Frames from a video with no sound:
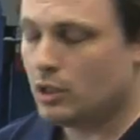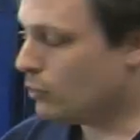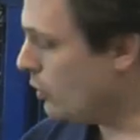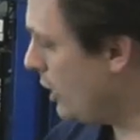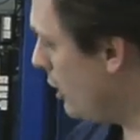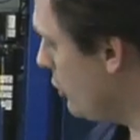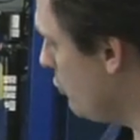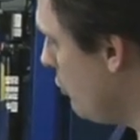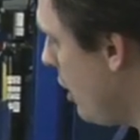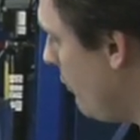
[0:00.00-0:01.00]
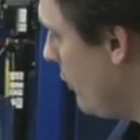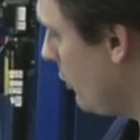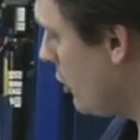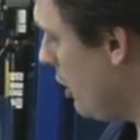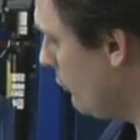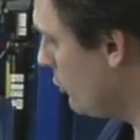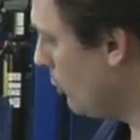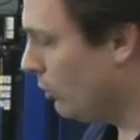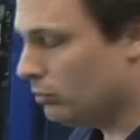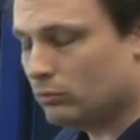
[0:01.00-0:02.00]
where you do not feel
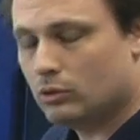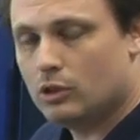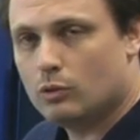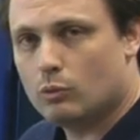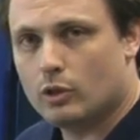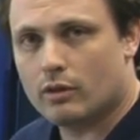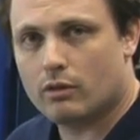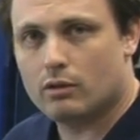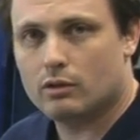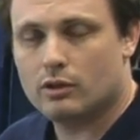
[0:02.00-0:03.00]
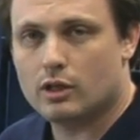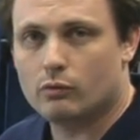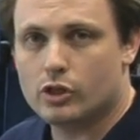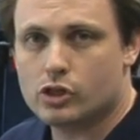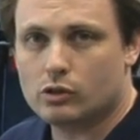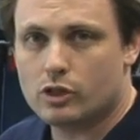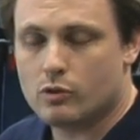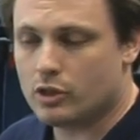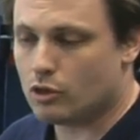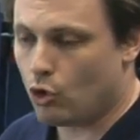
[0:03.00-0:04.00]
comfortable with the original
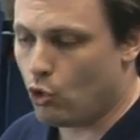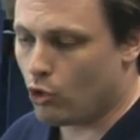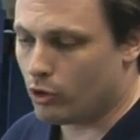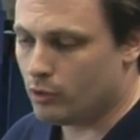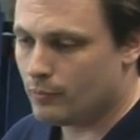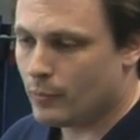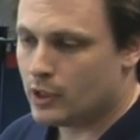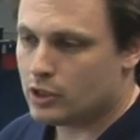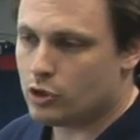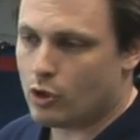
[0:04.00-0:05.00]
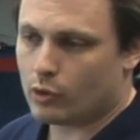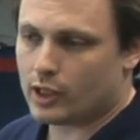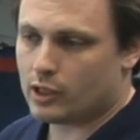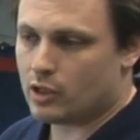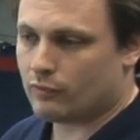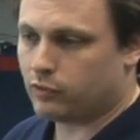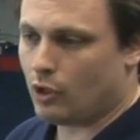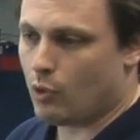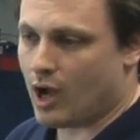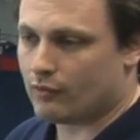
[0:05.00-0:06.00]
unit, or you don't get enough
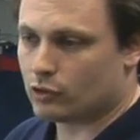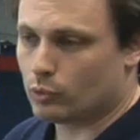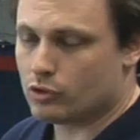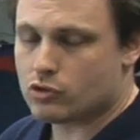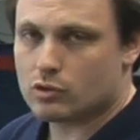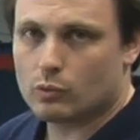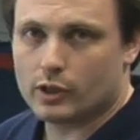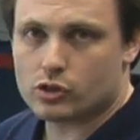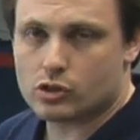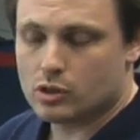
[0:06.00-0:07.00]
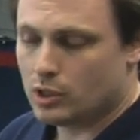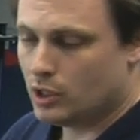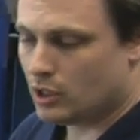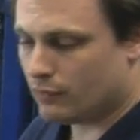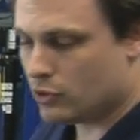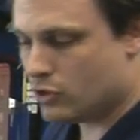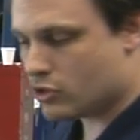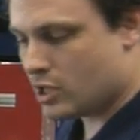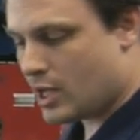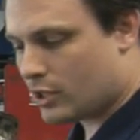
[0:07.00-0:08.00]
flow afterwards, which if you
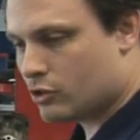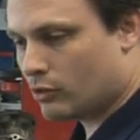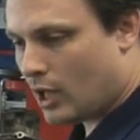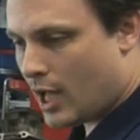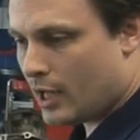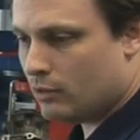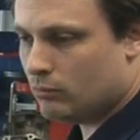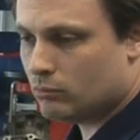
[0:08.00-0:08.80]
disconnect your line,